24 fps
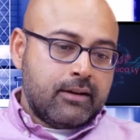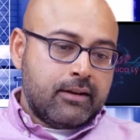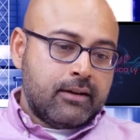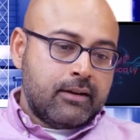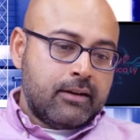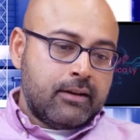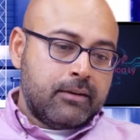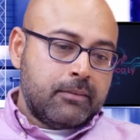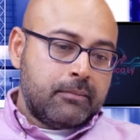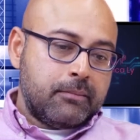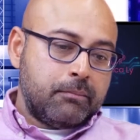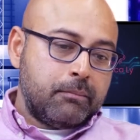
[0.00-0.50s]

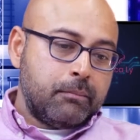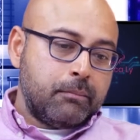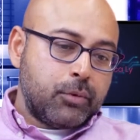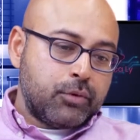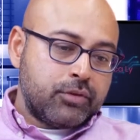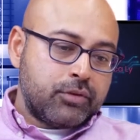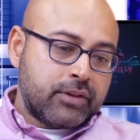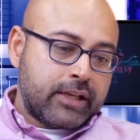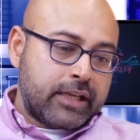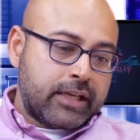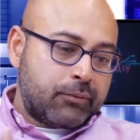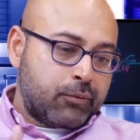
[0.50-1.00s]
uh,
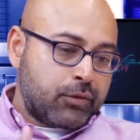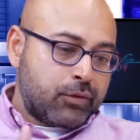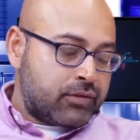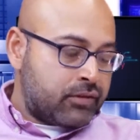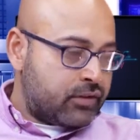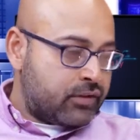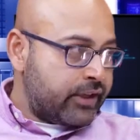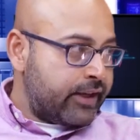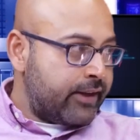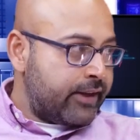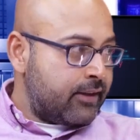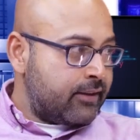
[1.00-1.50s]
mostly it
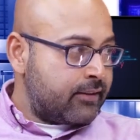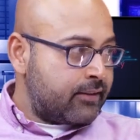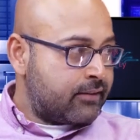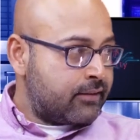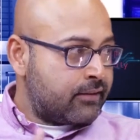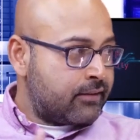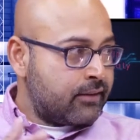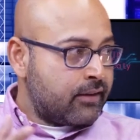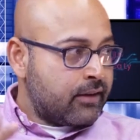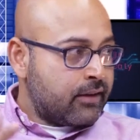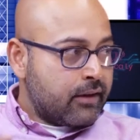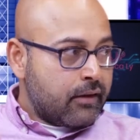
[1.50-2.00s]
was
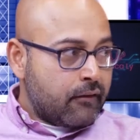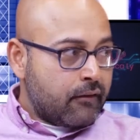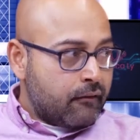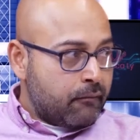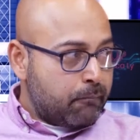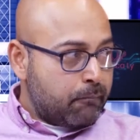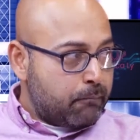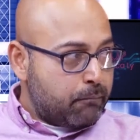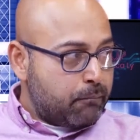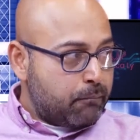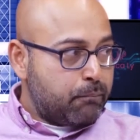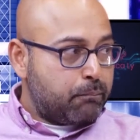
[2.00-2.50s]
sales,
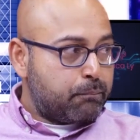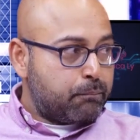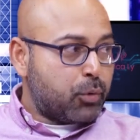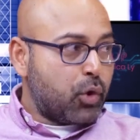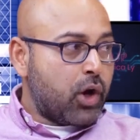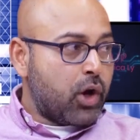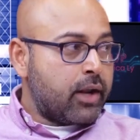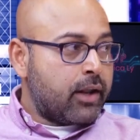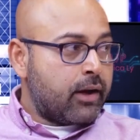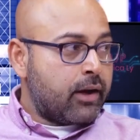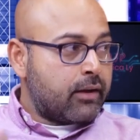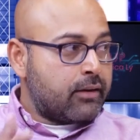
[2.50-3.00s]

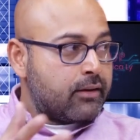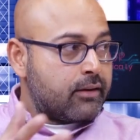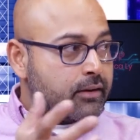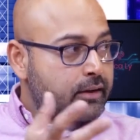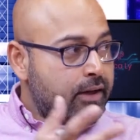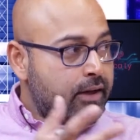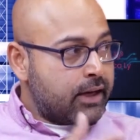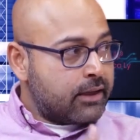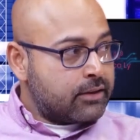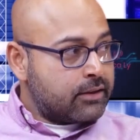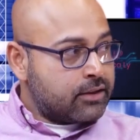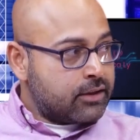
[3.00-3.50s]
product
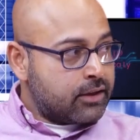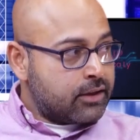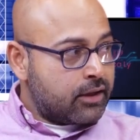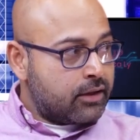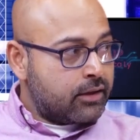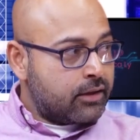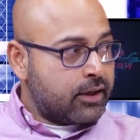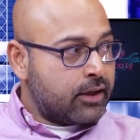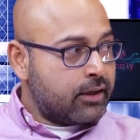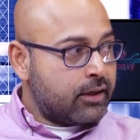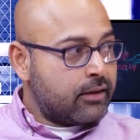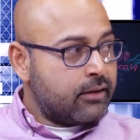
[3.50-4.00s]

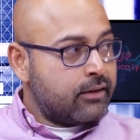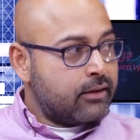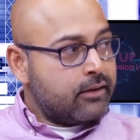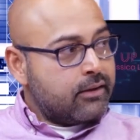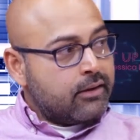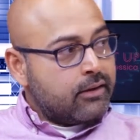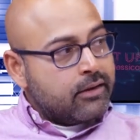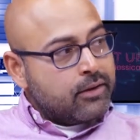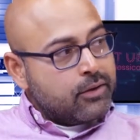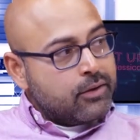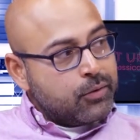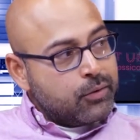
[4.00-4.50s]
engineering,
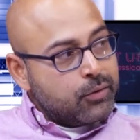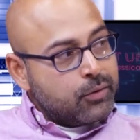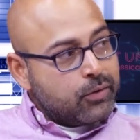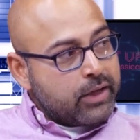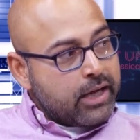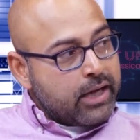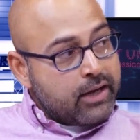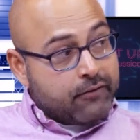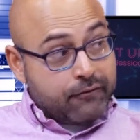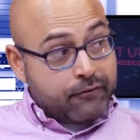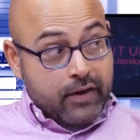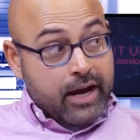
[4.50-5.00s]
who
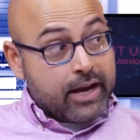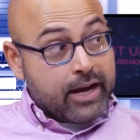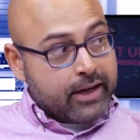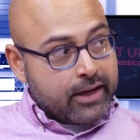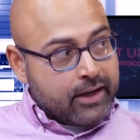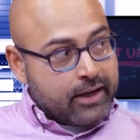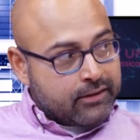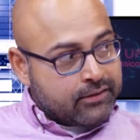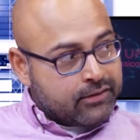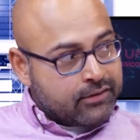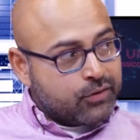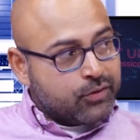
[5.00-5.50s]
and
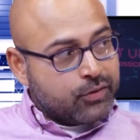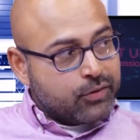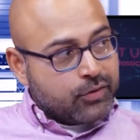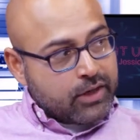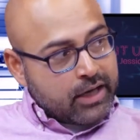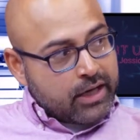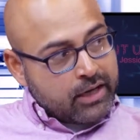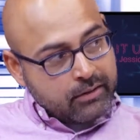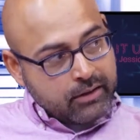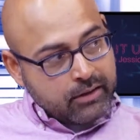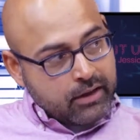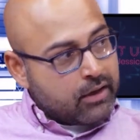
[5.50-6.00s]
finance, who
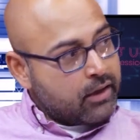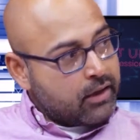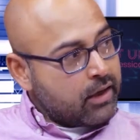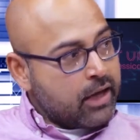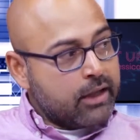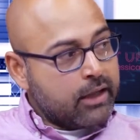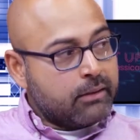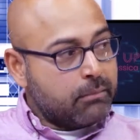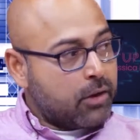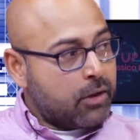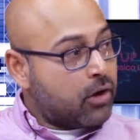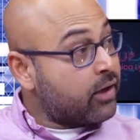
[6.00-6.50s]
and uh,
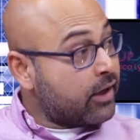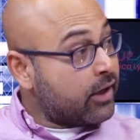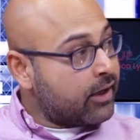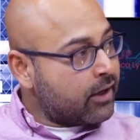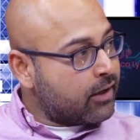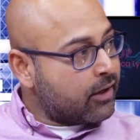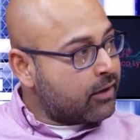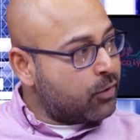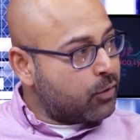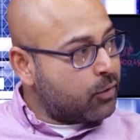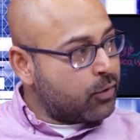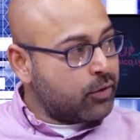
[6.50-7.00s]
and
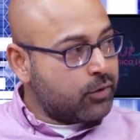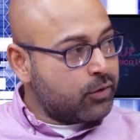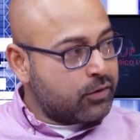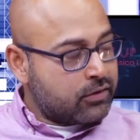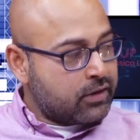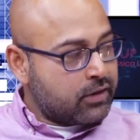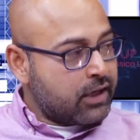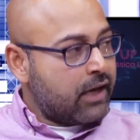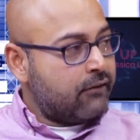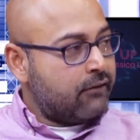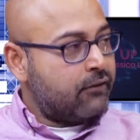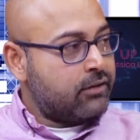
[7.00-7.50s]
marketing, who
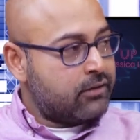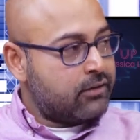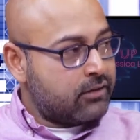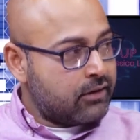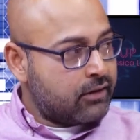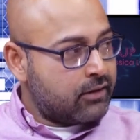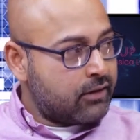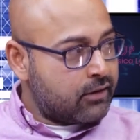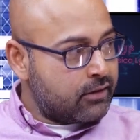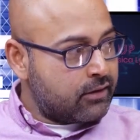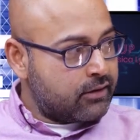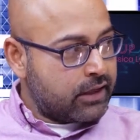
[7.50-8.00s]
used to have a
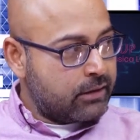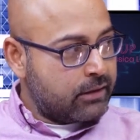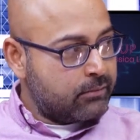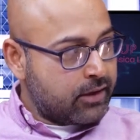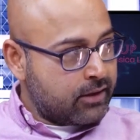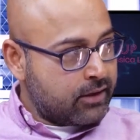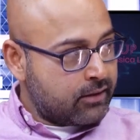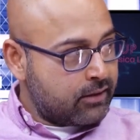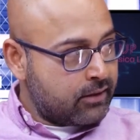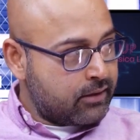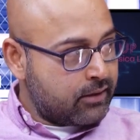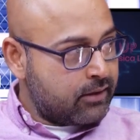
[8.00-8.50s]
seat at the
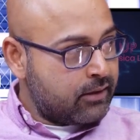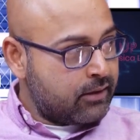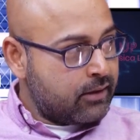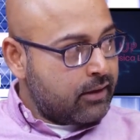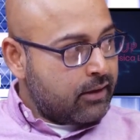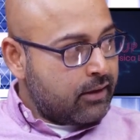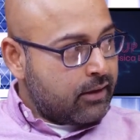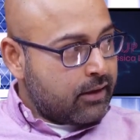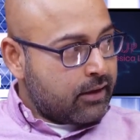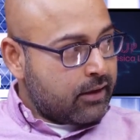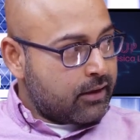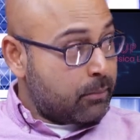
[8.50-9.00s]
table at the
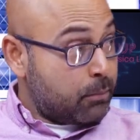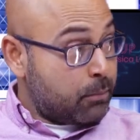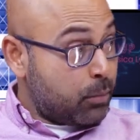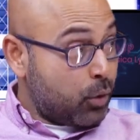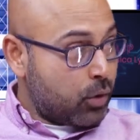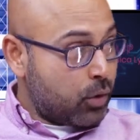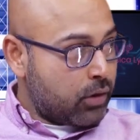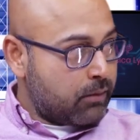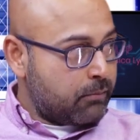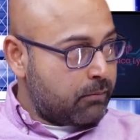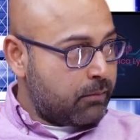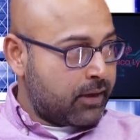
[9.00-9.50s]
at the
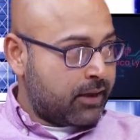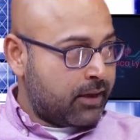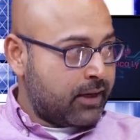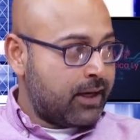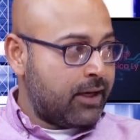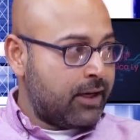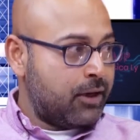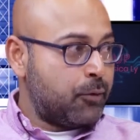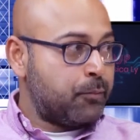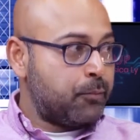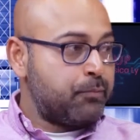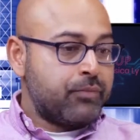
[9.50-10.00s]
board. But
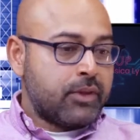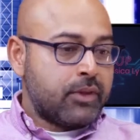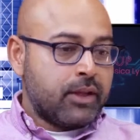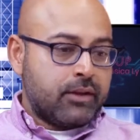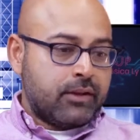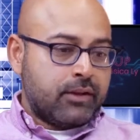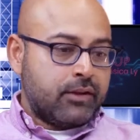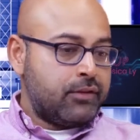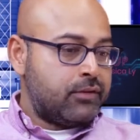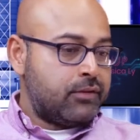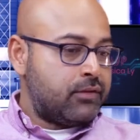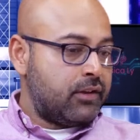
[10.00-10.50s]
now
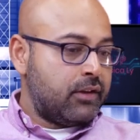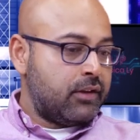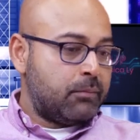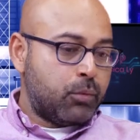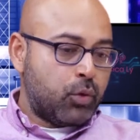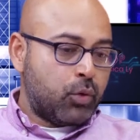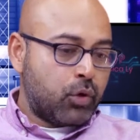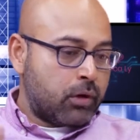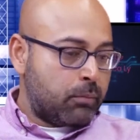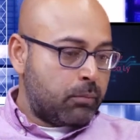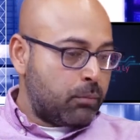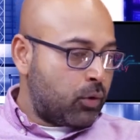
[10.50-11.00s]
you see
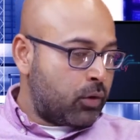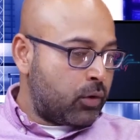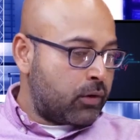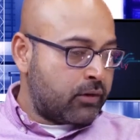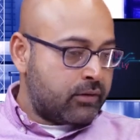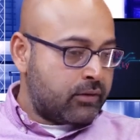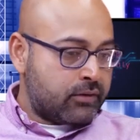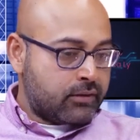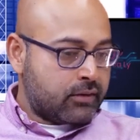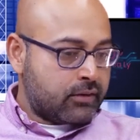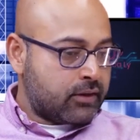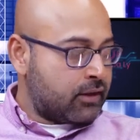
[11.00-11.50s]
more and
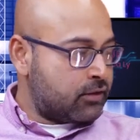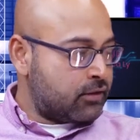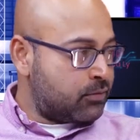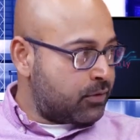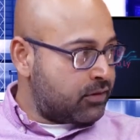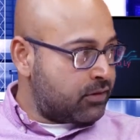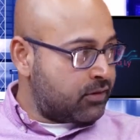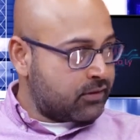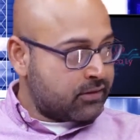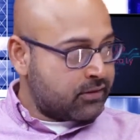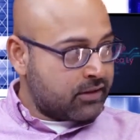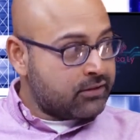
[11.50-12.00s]
more
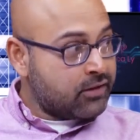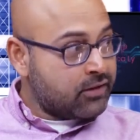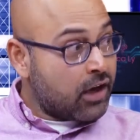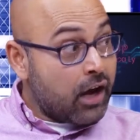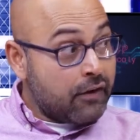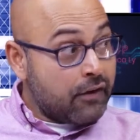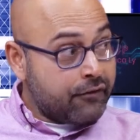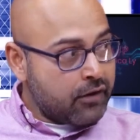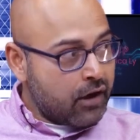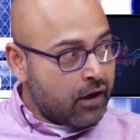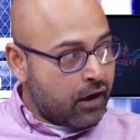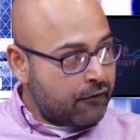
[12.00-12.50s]
customer success
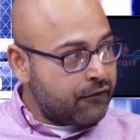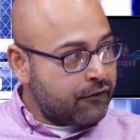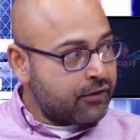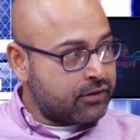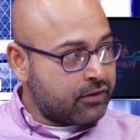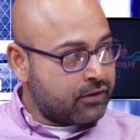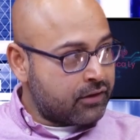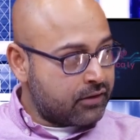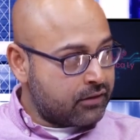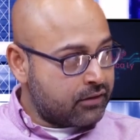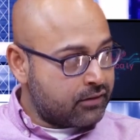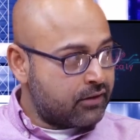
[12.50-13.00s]
hof-
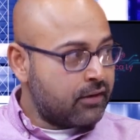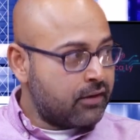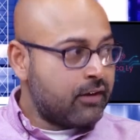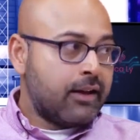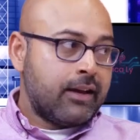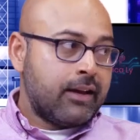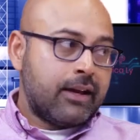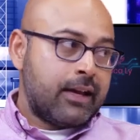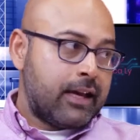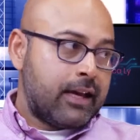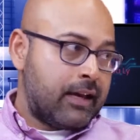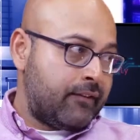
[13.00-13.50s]
officers
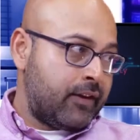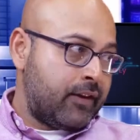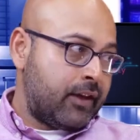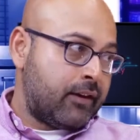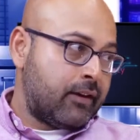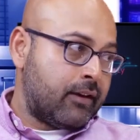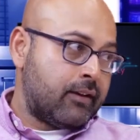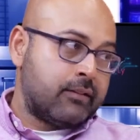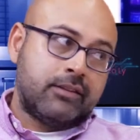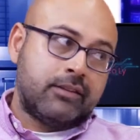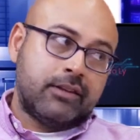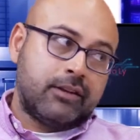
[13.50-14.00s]
yes.
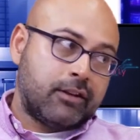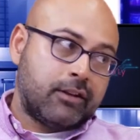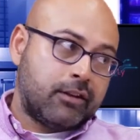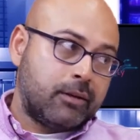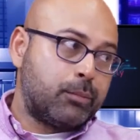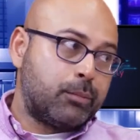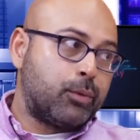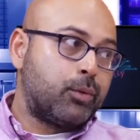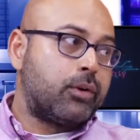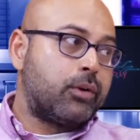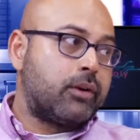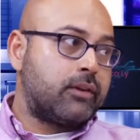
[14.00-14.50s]
having a seat at the
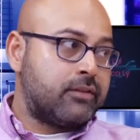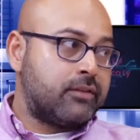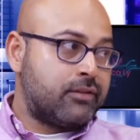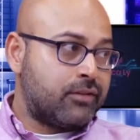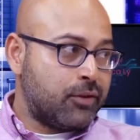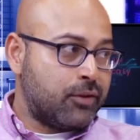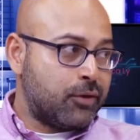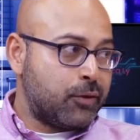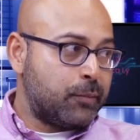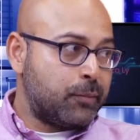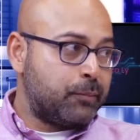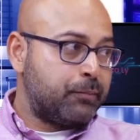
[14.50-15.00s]
board.
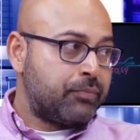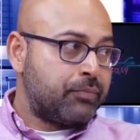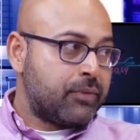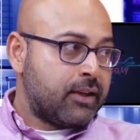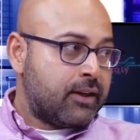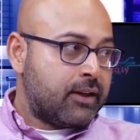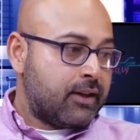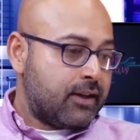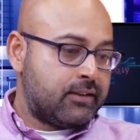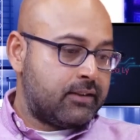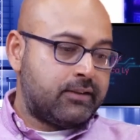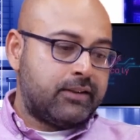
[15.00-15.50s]
So
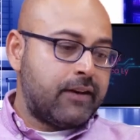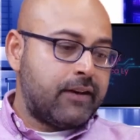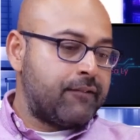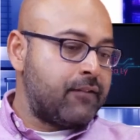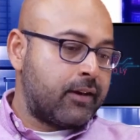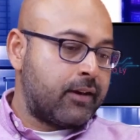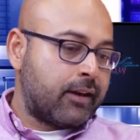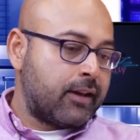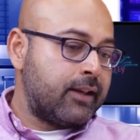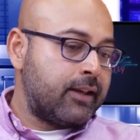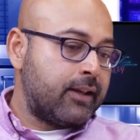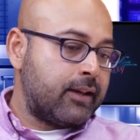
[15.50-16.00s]
it's
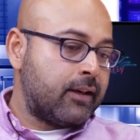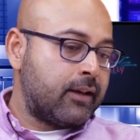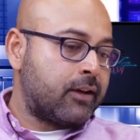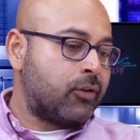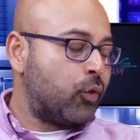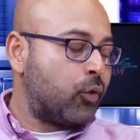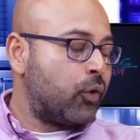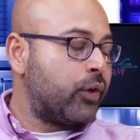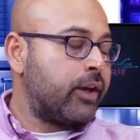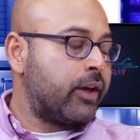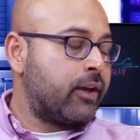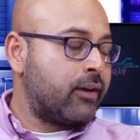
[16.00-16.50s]
definitely a
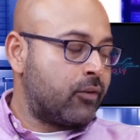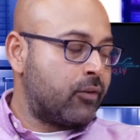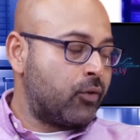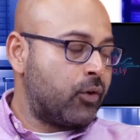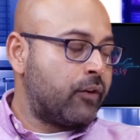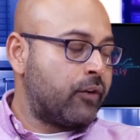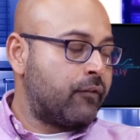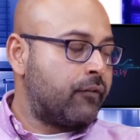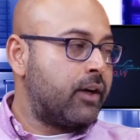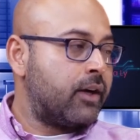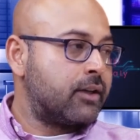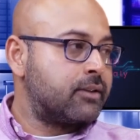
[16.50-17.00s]
growing
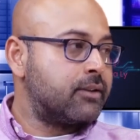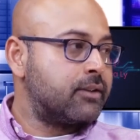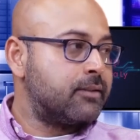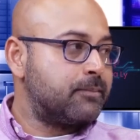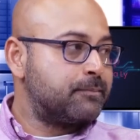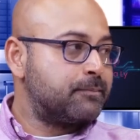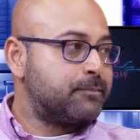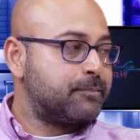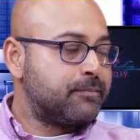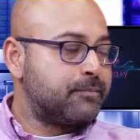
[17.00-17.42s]
growing function.